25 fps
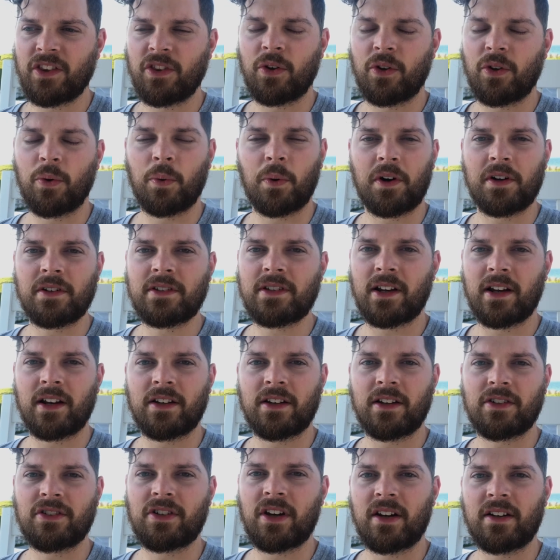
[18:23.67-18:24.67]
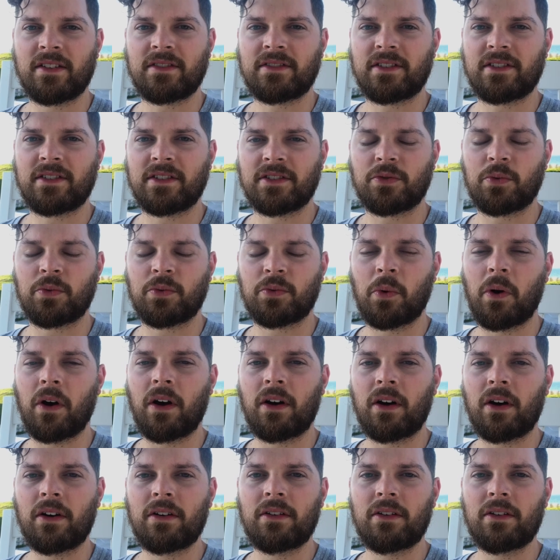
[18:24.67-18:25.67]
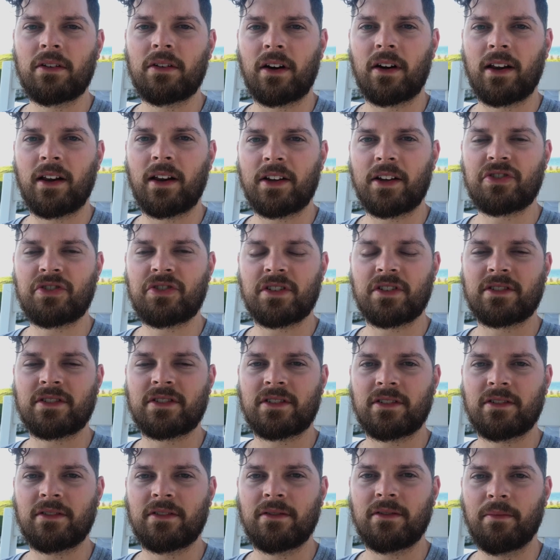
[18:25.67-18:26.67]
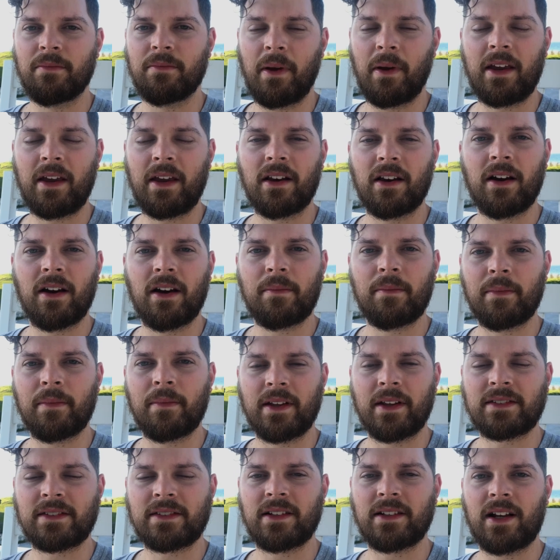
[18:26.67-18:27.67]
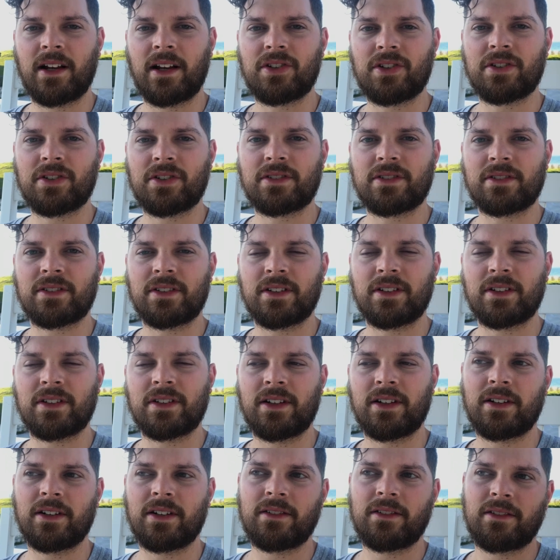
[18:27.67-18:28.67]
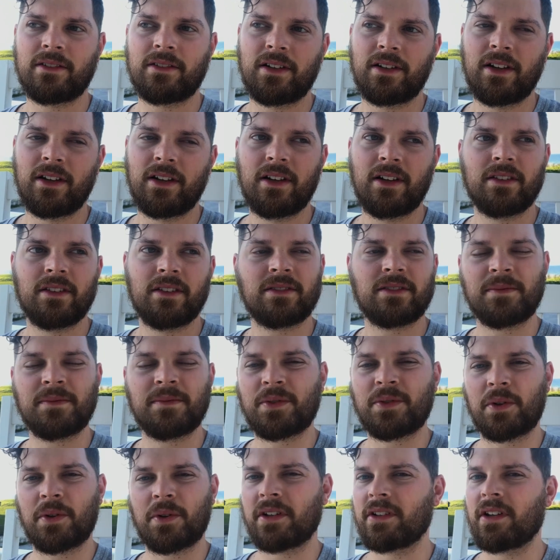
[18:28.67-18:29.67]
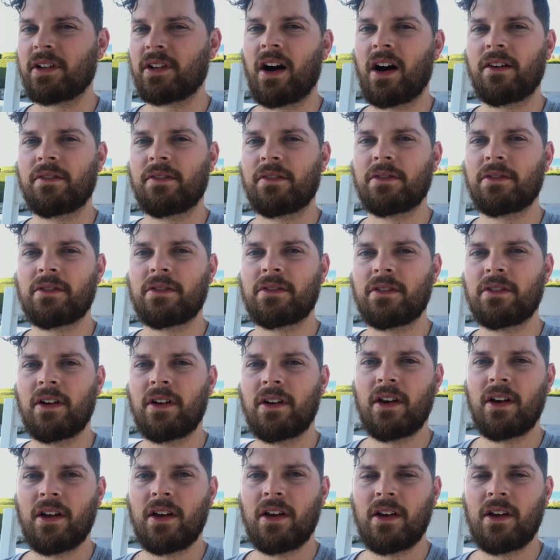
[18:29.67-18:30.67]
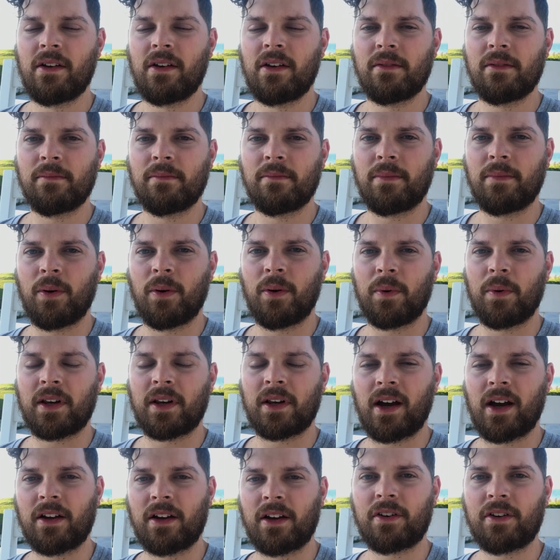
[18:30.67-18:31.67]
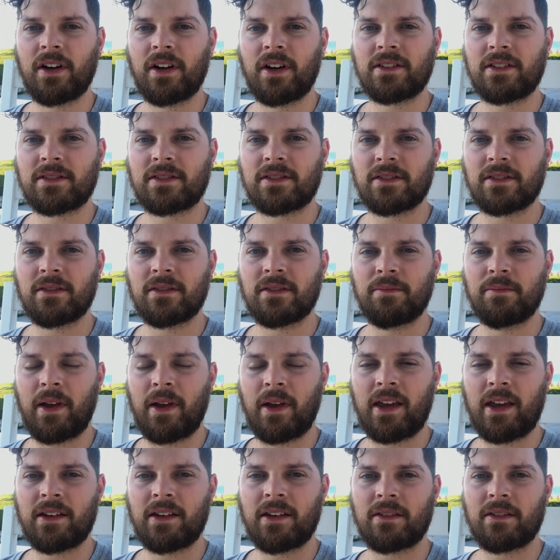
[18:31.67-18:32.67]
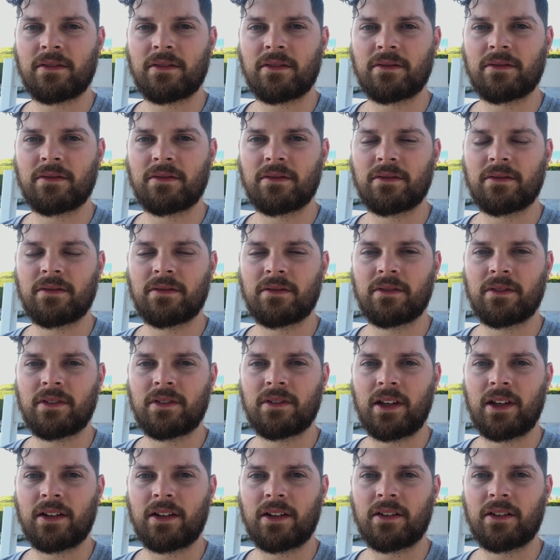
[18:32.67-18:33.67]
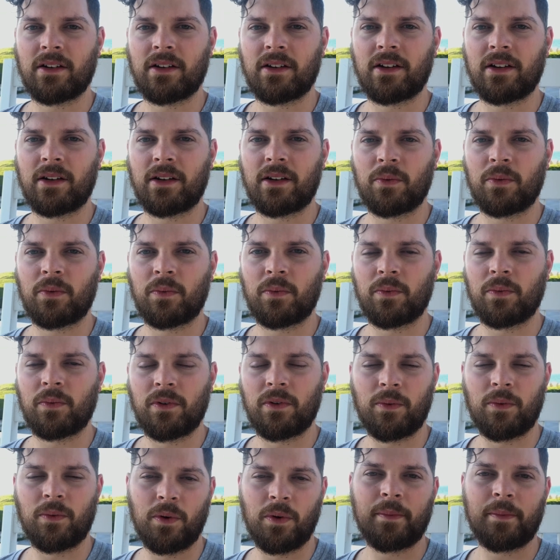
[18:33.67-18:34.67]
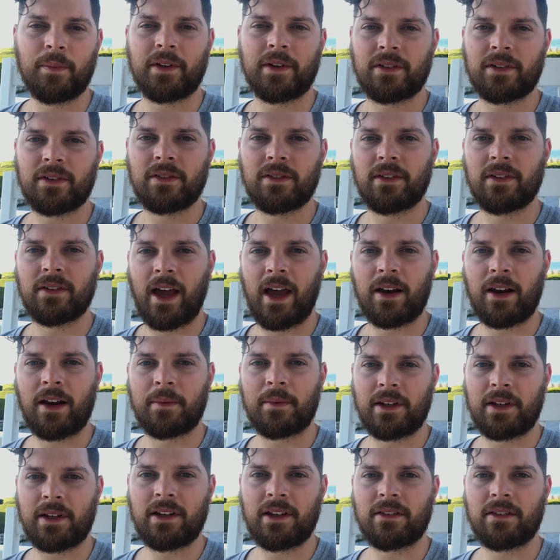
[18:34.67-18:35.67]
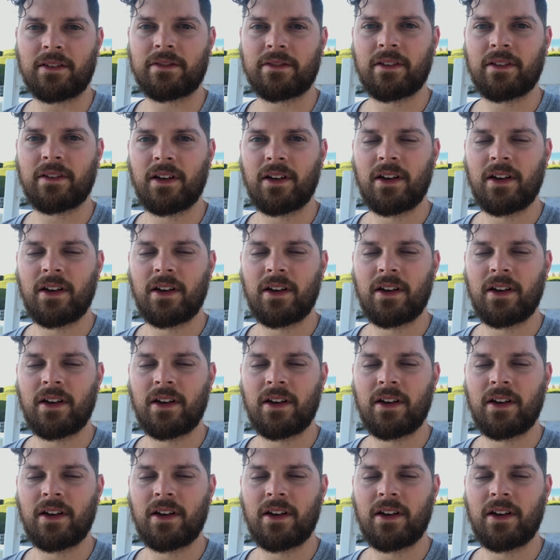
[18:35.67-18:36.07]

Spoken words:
the words out of Genesis 1 are not just made up. That's not just some sort of novel. But when God creates man and woman, Adam and Eve,